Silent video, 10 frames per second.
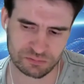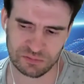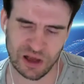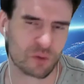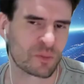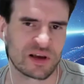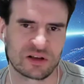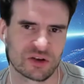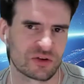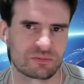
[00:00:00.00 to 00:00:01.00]
help me
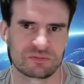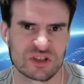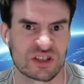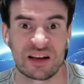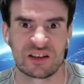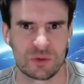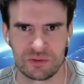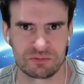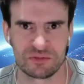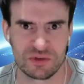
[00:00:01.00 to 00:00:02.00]
to stick
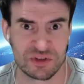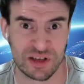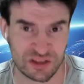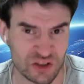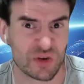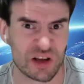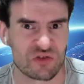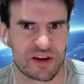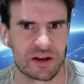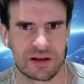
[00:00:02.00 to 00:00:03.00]
to doing it
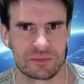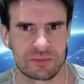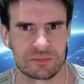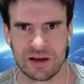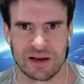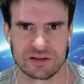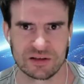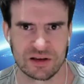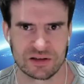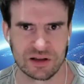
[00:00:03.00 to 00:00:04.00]
regularly
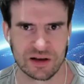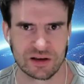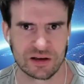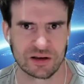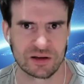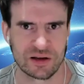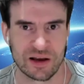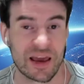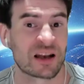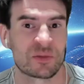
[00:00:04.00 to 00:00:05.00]
as like a
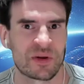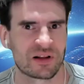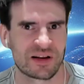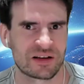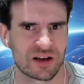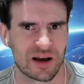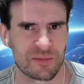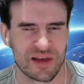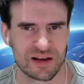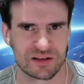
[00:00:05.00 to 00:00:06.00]
accountability type
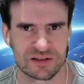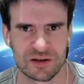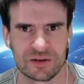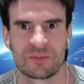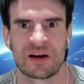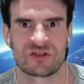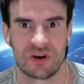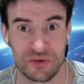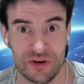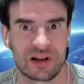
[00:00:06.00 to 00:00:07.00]
thing to make sure
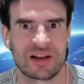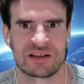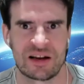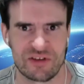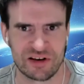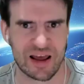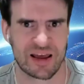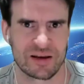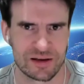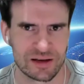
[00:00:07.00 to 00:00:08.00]
I'm doing it at least every
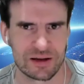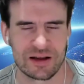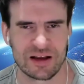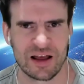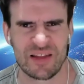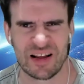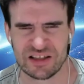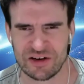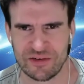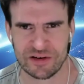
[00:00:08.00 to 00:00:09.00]
day. And that
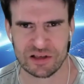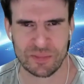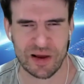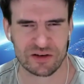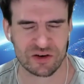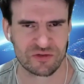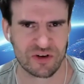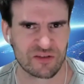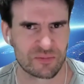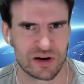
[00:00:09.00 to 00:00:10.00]
series is about sort of
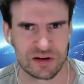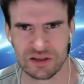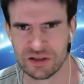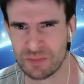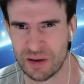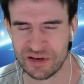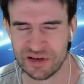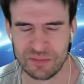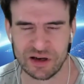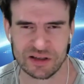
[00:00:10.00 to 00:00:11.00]
5 minutes, maybe
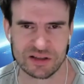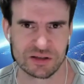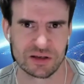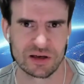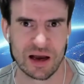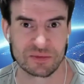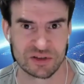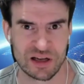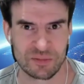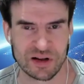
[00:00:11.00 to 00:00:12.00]
10 minutes, up to
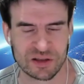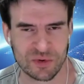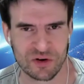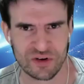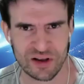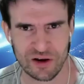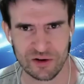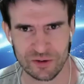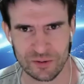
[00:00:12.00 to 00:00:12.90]
10 minutes per video.